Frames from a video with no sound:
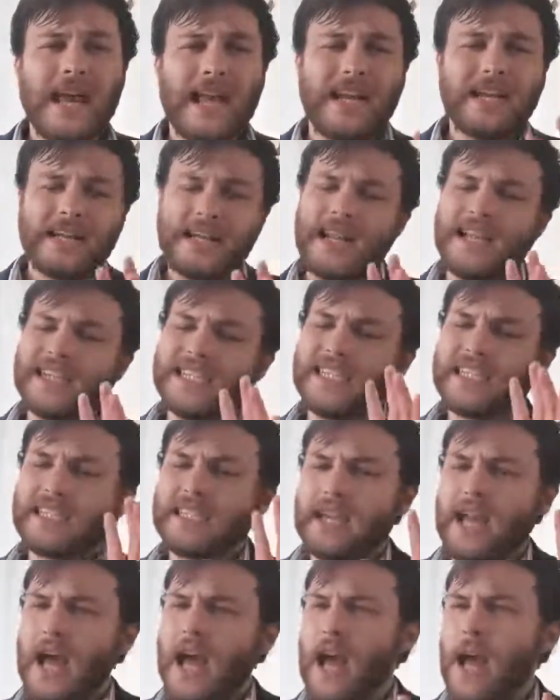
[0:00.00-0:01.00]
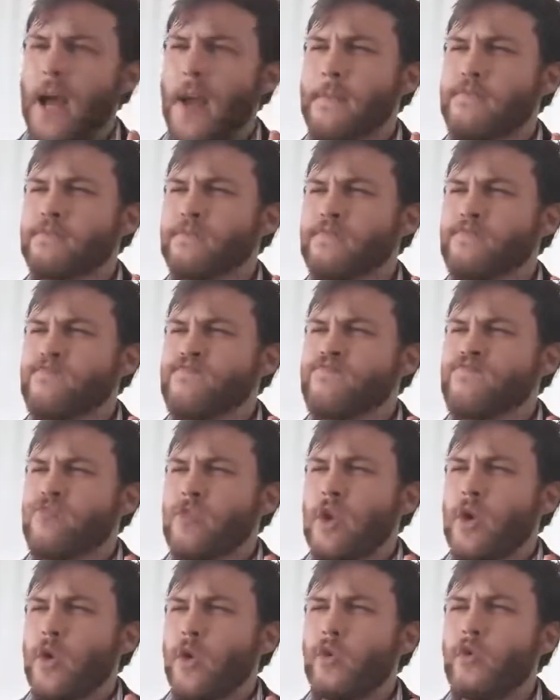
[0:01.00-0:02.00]
a little nice uh,
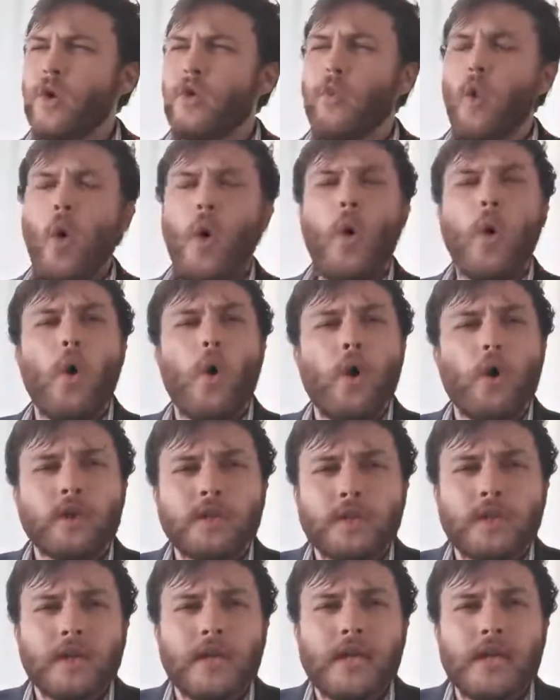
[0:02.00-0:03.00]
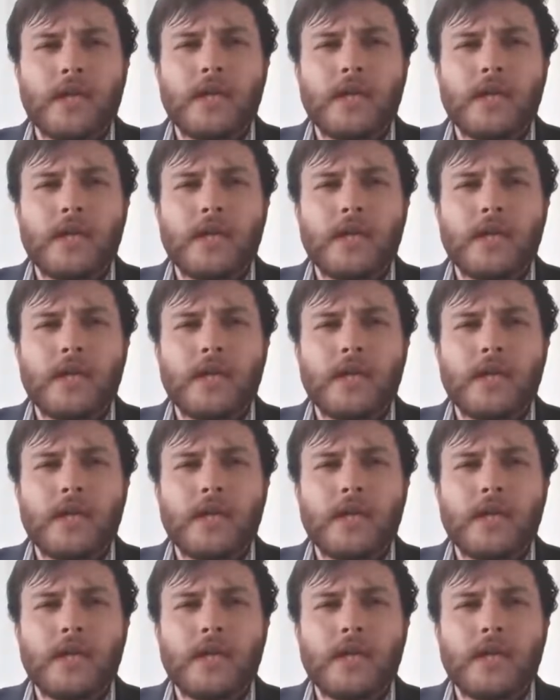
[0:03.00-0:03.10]
reward